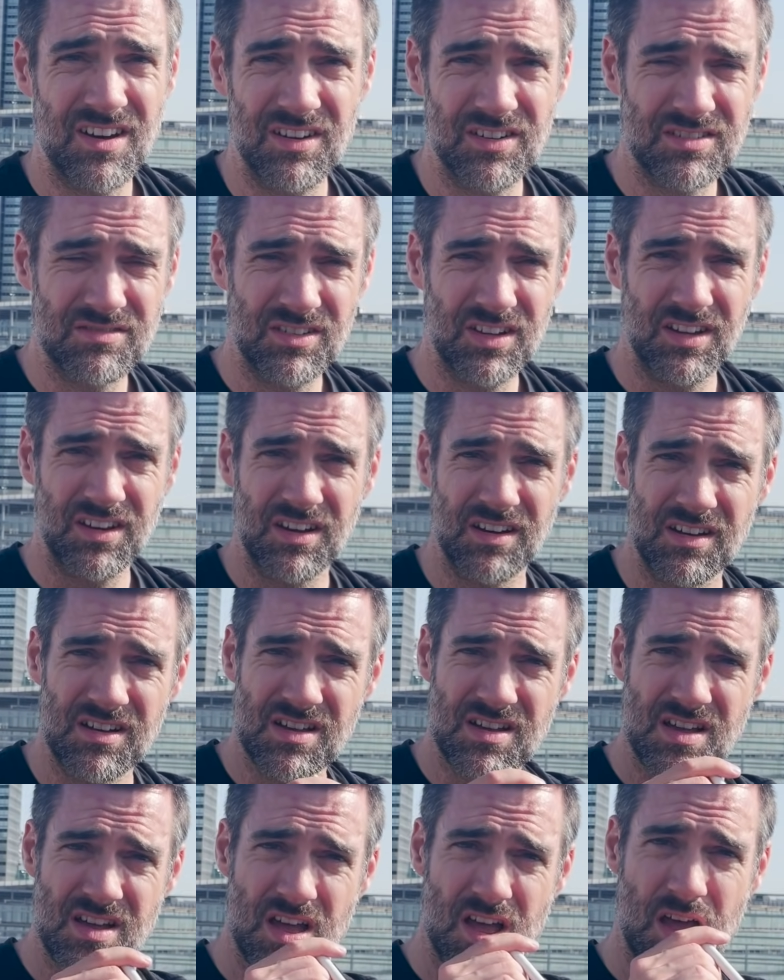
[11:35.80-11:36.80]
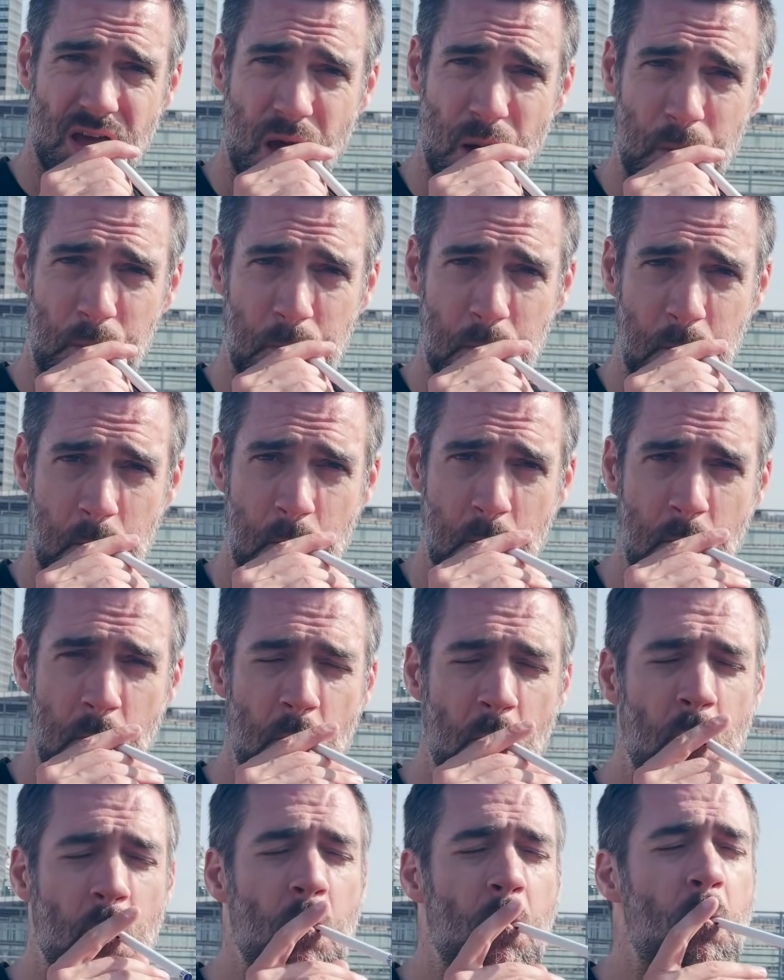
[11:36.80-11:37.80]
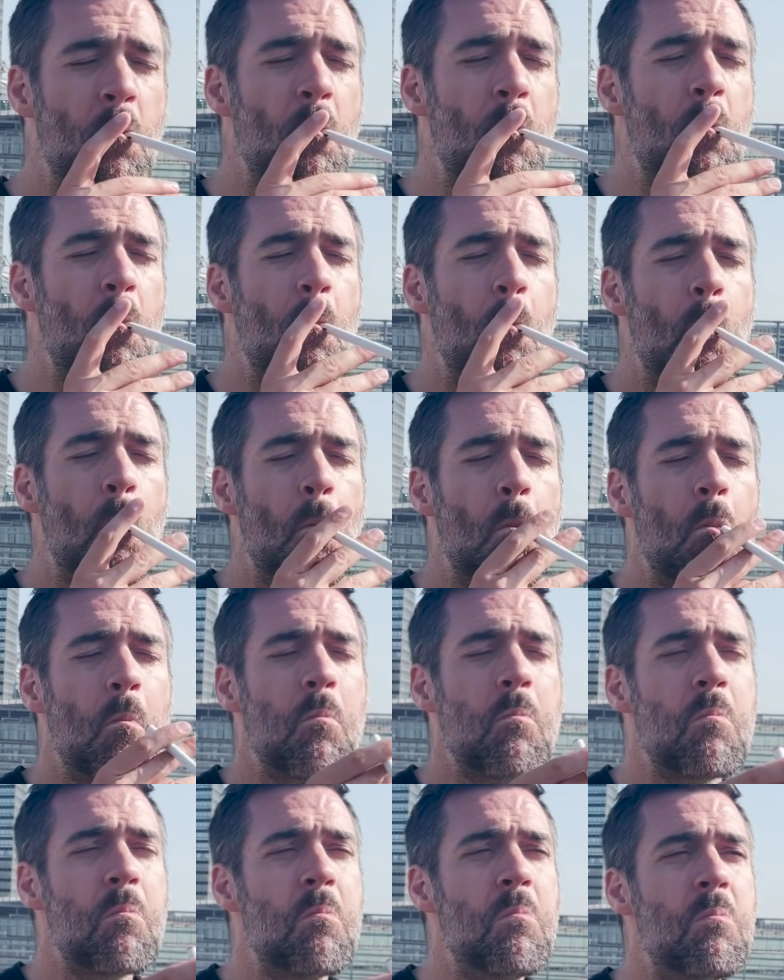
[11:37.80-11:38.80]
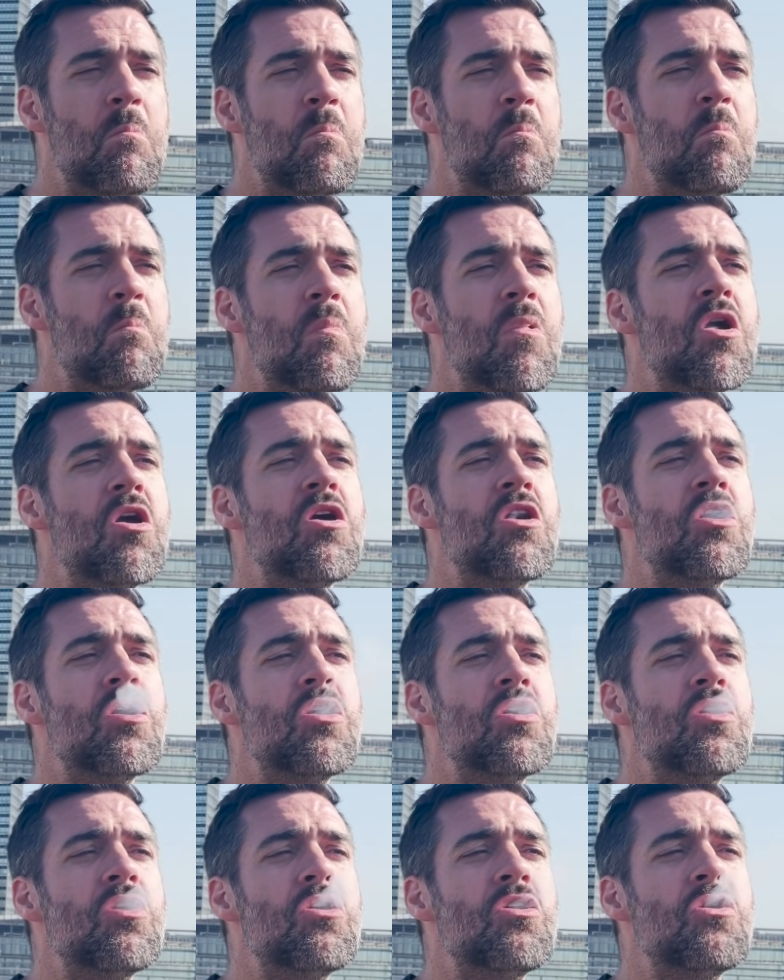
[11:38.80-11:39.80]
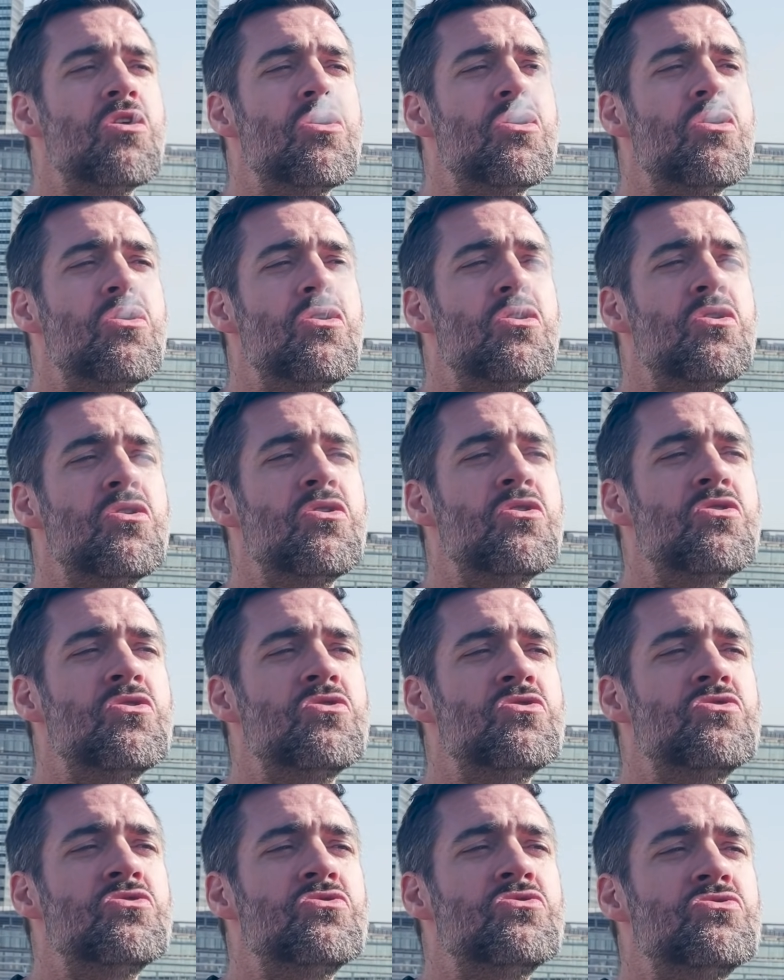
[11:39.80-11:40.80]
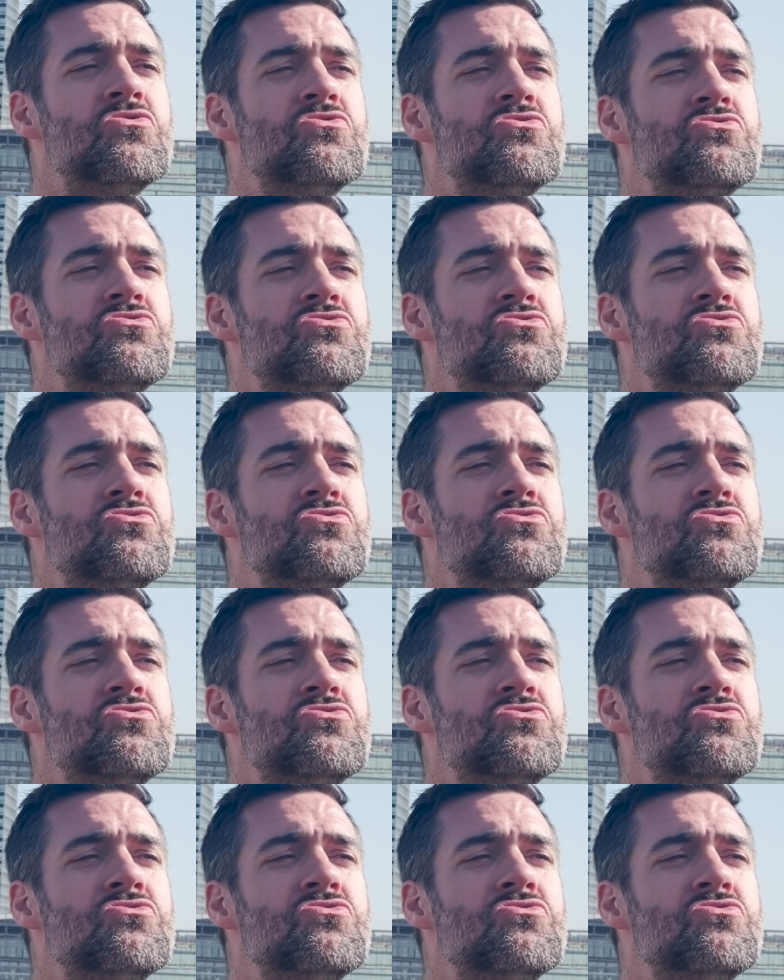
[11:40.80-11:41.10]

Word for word: is not a sponsored advert for Eagle Energy. I mean, look at the man. Does he look like an eagle?